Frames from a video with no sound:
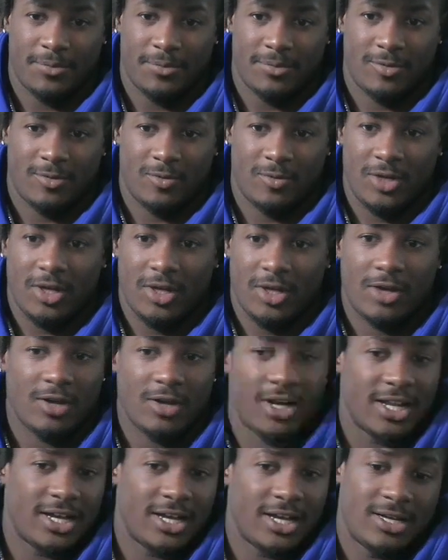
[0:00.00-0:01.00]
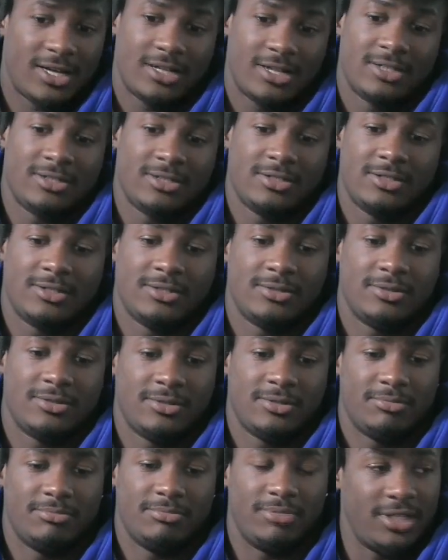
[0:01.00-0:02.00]
We all got our
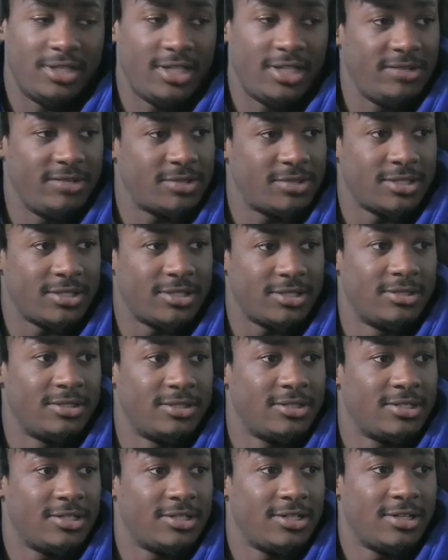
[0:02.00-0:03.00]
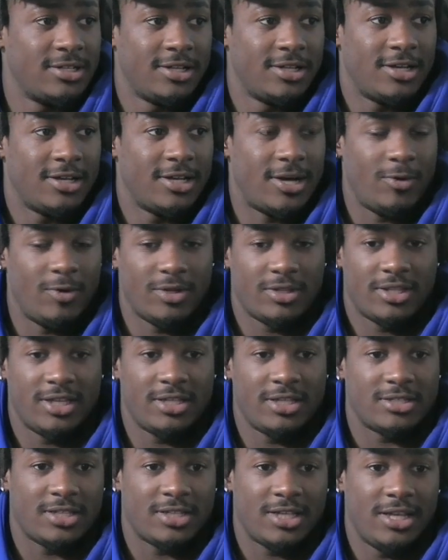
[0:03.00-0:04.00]
beliefs and yeah. we think
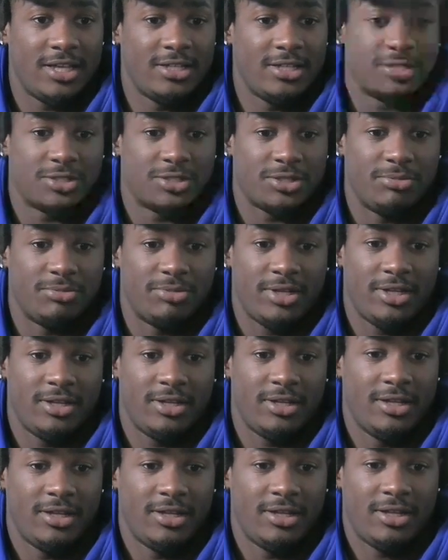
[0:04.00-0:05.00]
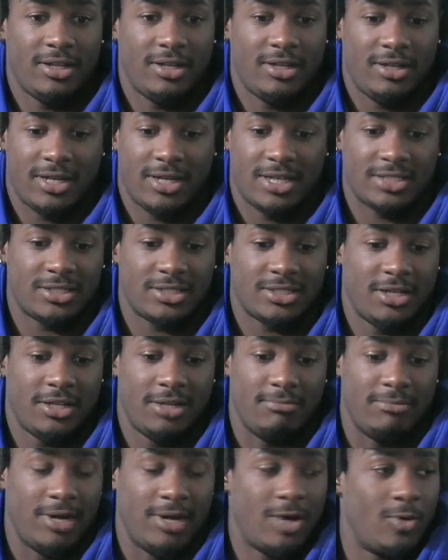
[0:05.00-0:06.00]
things should be. Not saying that
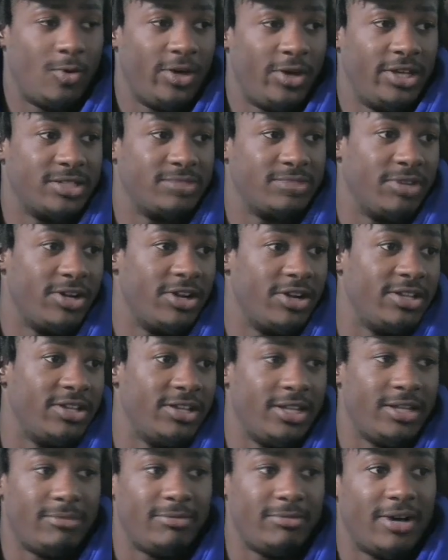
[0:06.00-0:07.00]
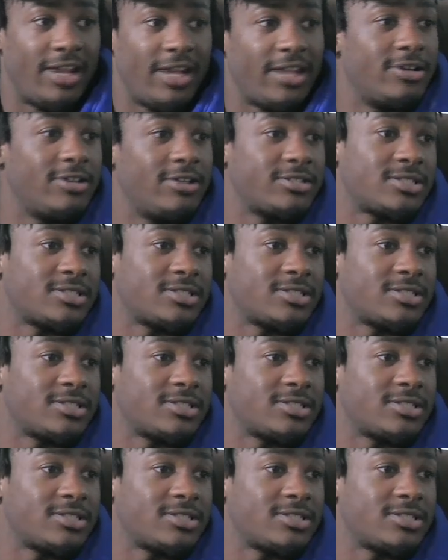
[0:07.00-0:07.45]
my way is better than anybody else.